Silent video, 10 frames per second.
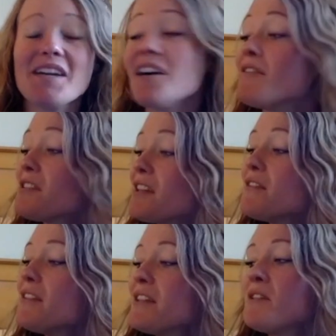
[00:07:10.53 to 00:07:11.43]
It covers
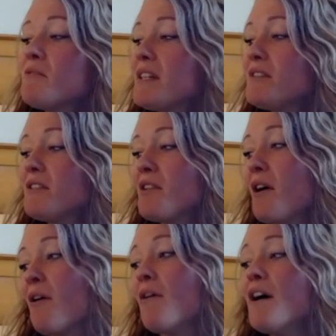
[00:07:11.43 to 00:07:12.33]
everything you need to
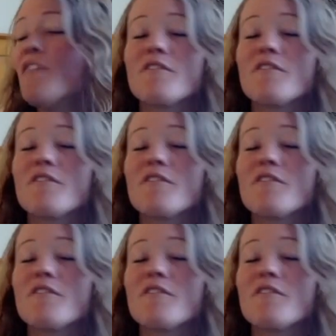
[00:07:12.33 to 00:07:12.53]
know,